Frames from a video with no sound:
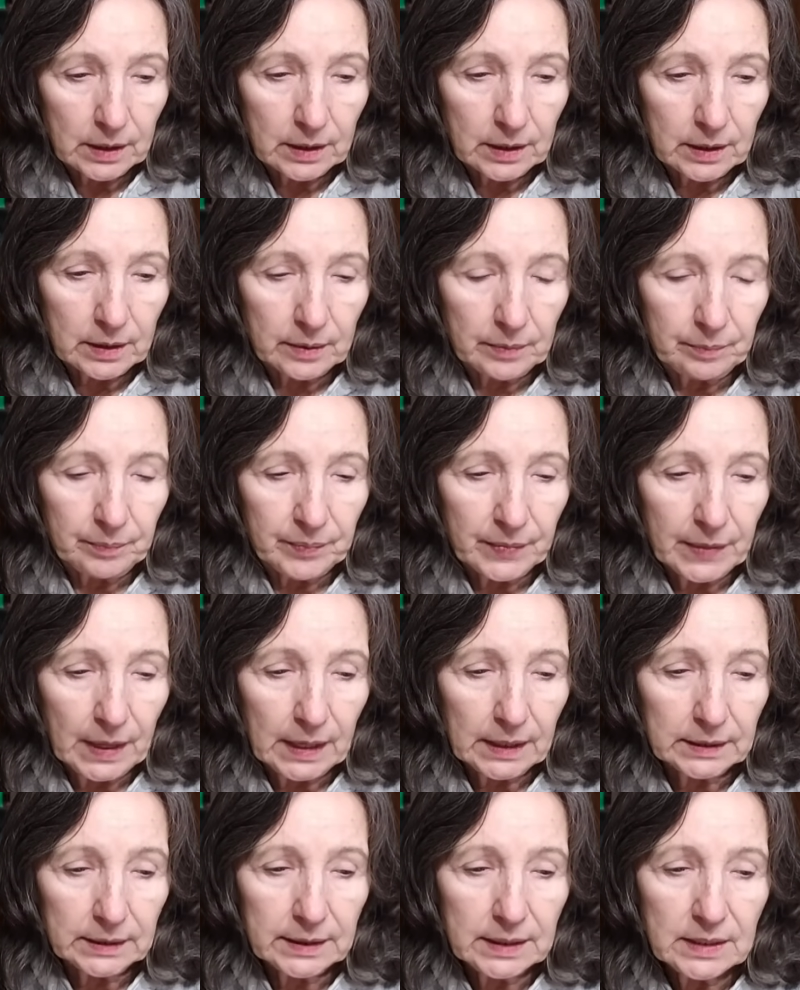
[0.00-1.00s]
Um,
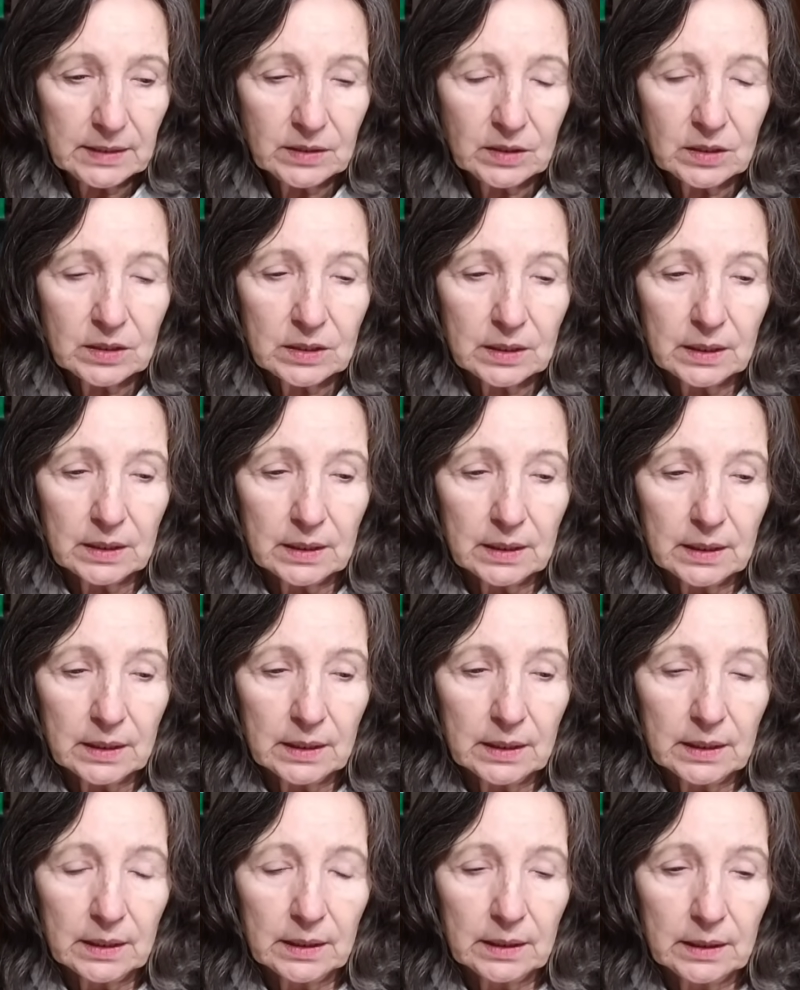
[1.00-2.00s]
at least
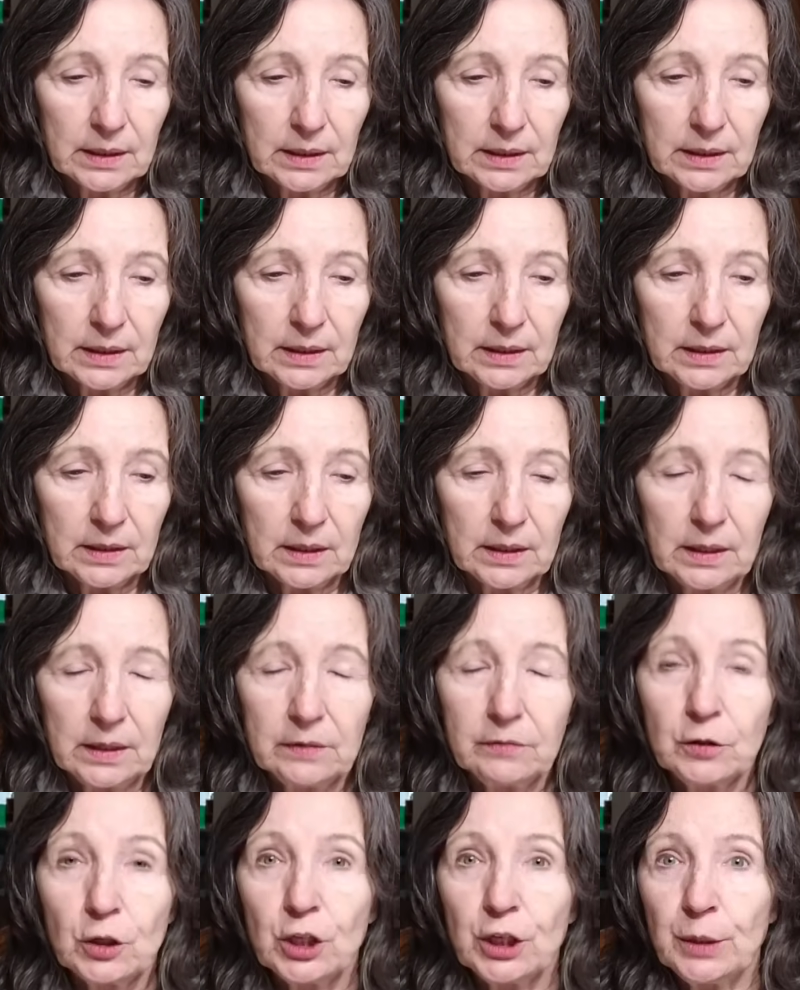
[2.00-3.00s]

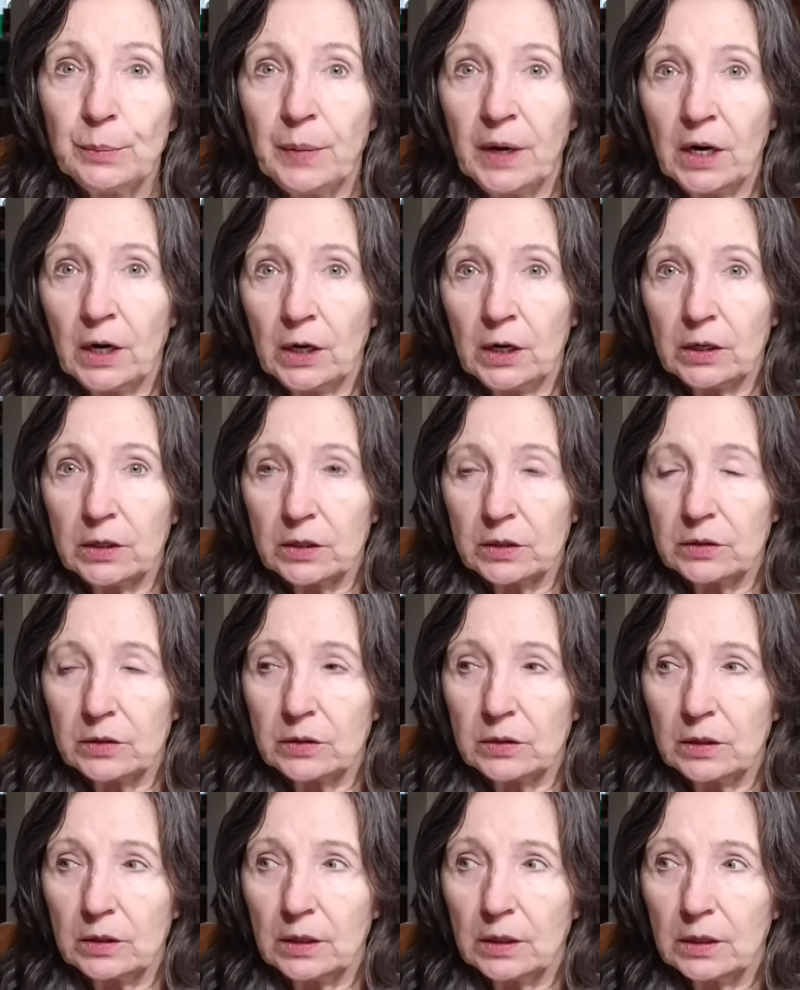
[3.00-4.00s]
if she
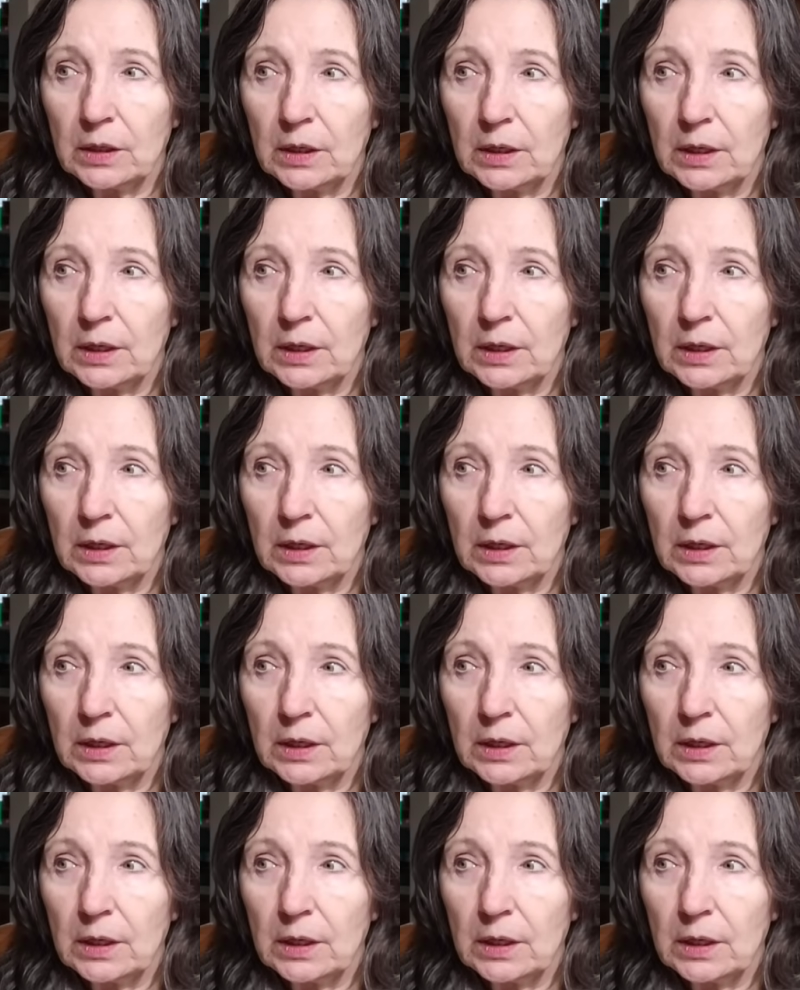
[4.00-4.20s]
barks,